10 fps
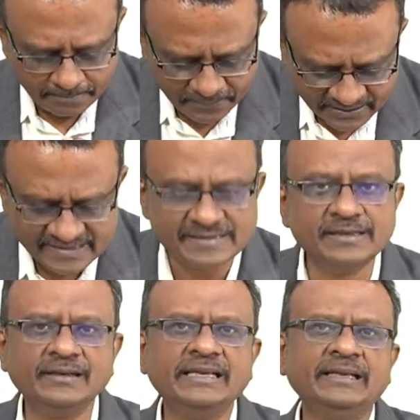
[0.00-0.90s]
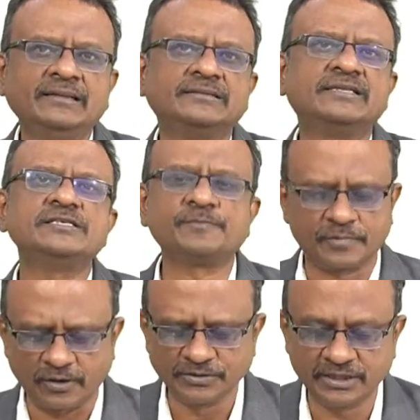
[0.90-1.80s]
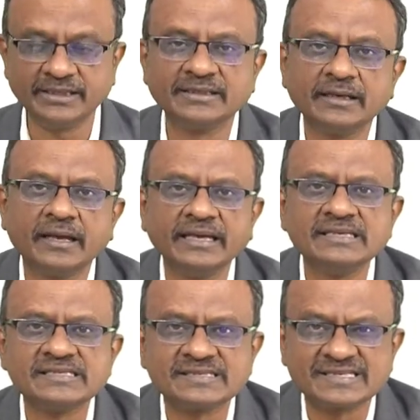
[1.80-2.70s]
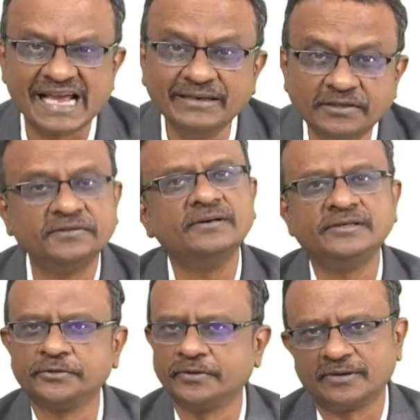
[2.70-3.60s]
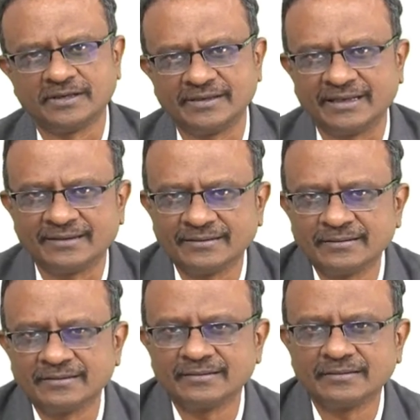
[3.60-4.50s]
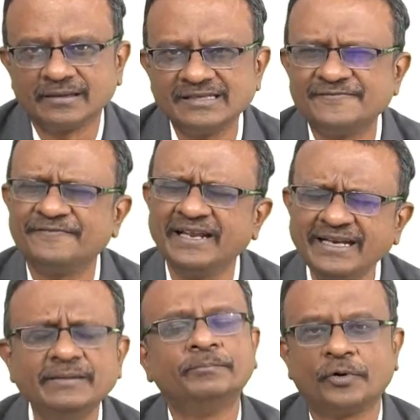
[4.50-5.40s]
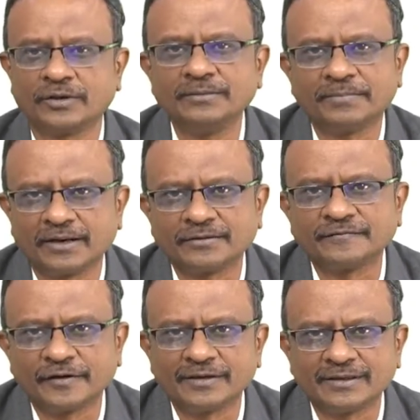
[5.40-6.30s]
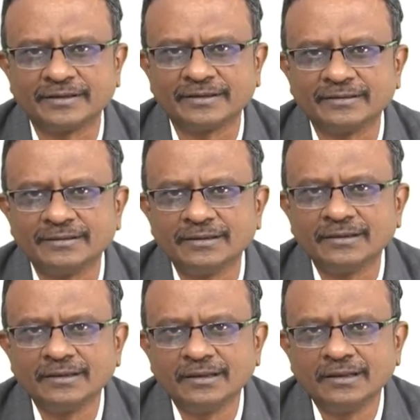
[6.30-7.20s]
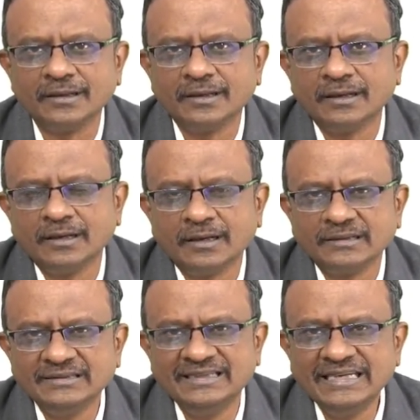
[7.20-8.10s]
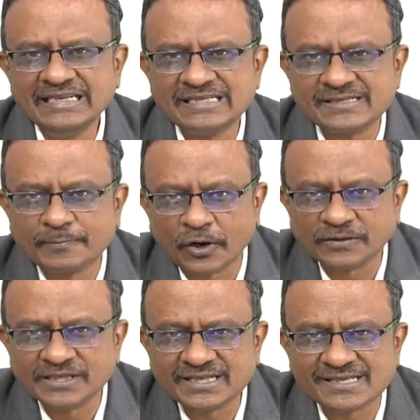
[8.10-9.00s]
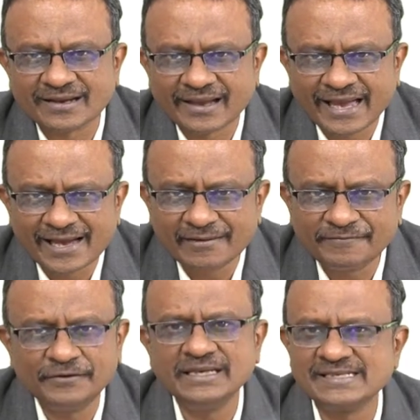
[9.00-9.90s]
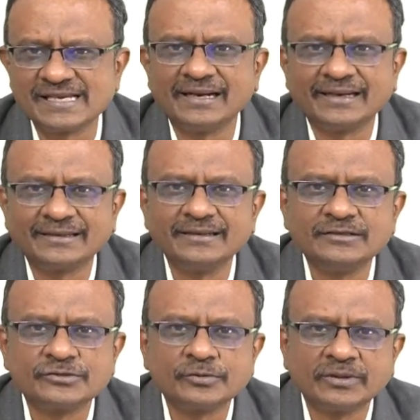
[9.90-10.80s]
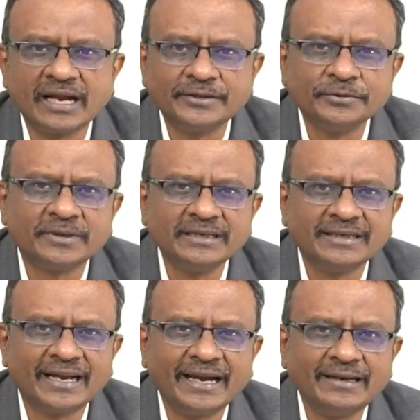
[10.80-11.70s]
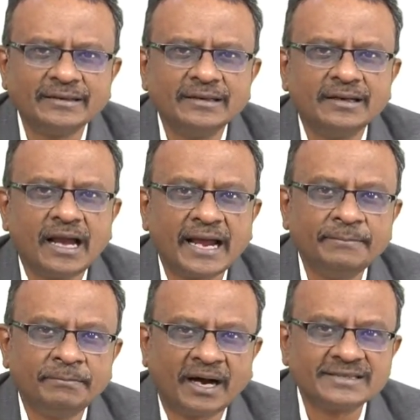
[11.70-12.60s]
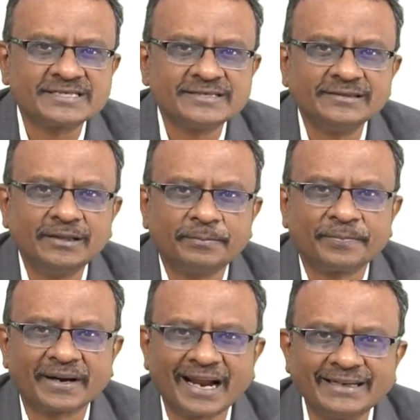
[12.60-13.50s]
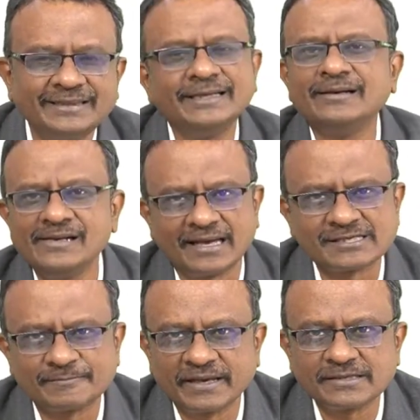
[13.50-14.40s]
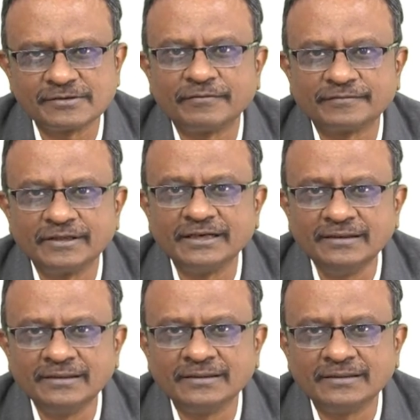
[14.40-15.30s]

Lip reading: Personally, this project is central to your learning. It's a very important part of your learning. These projects are carefully selected so that you can get and master the practical aspects of the